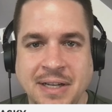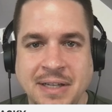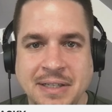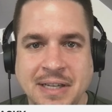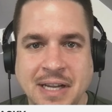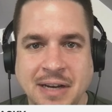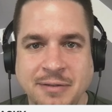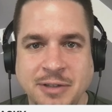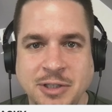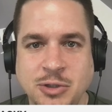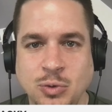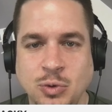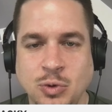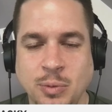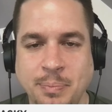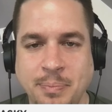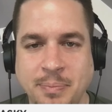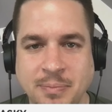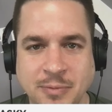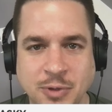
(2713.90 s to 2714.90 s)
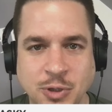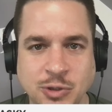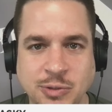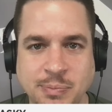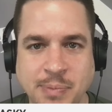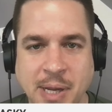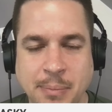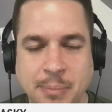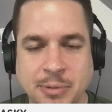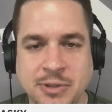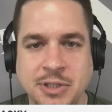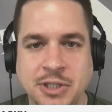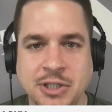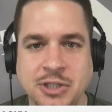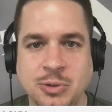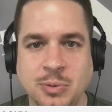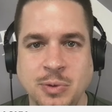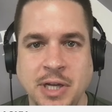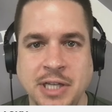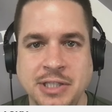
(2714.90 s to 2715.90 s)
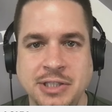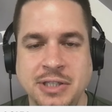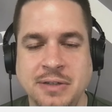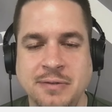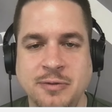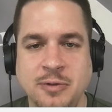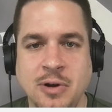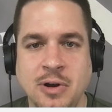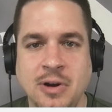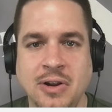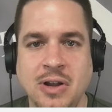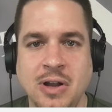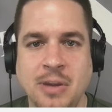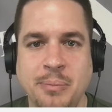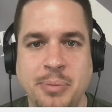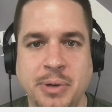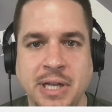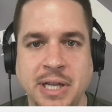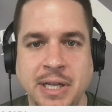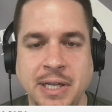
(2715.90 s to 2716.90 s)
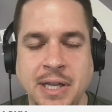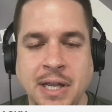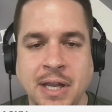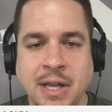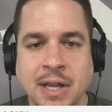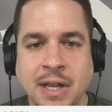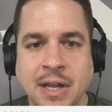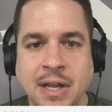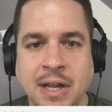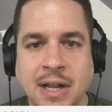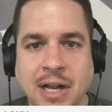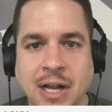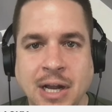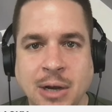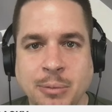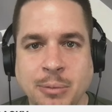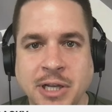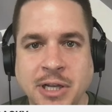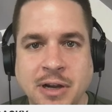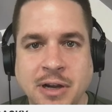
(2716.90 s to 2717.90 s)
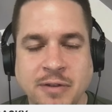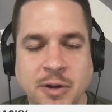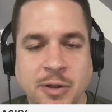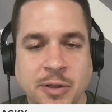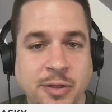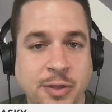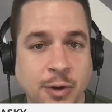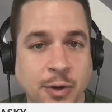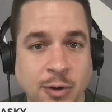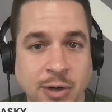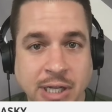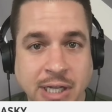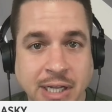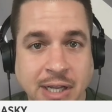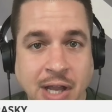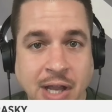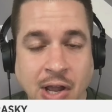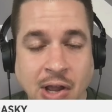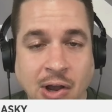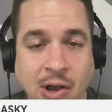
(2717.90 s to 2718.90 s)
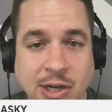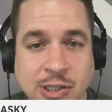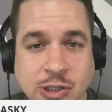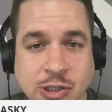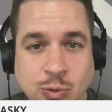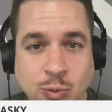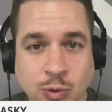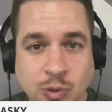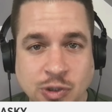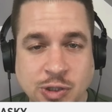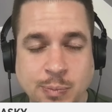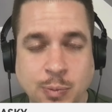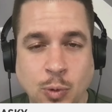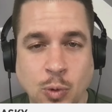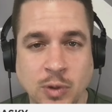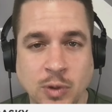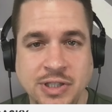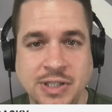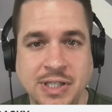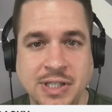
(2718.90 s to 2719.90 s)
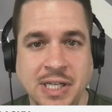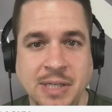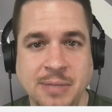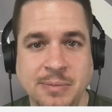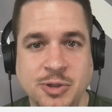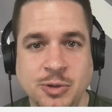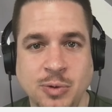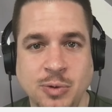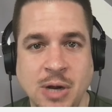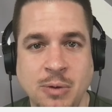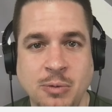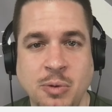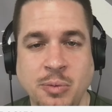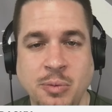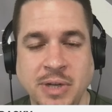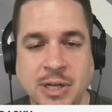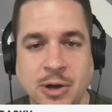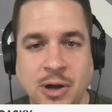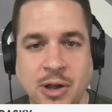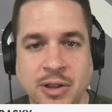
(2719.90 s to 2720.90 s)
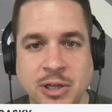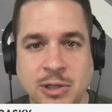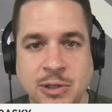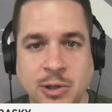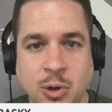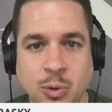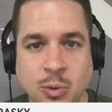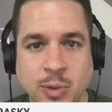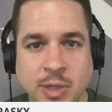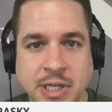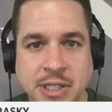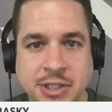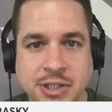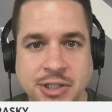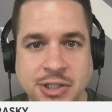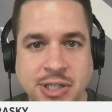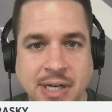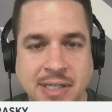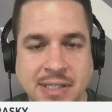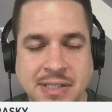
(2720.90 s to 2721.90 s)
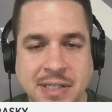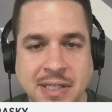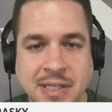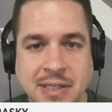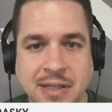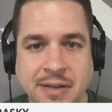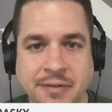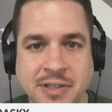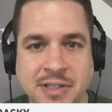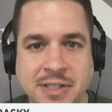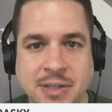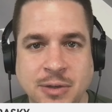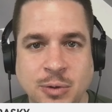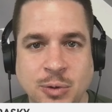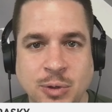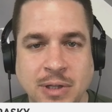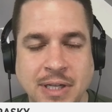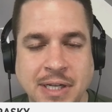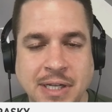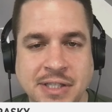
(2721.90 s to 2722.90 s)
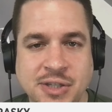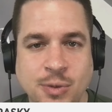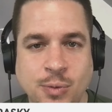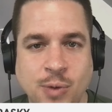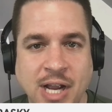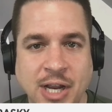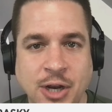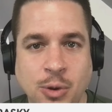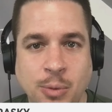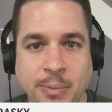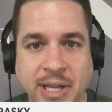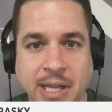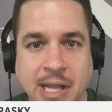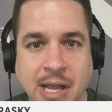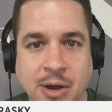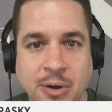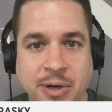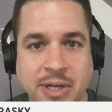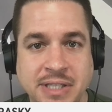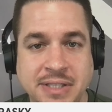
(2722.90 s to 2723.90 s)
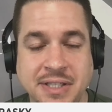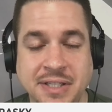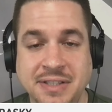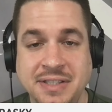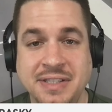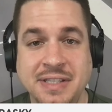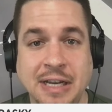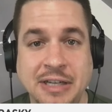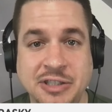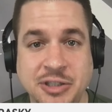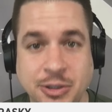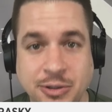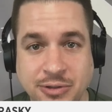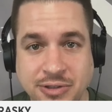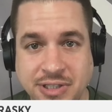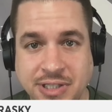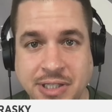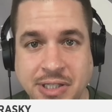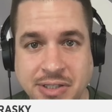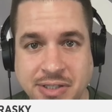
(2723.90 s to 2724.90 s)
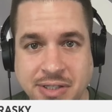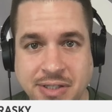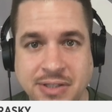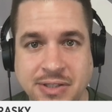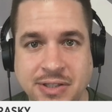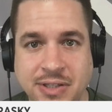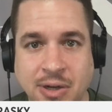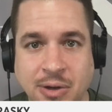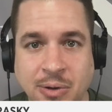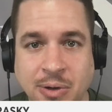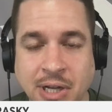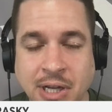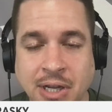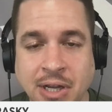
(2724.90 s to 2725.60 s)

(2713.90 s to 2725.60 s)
kind of a dual newspaper situation for our company. We cover 30 high school sports teams throughout what we call the Glow region, Genesee, Livingston, Orleans, and Wyoming counties. It's sectional season, so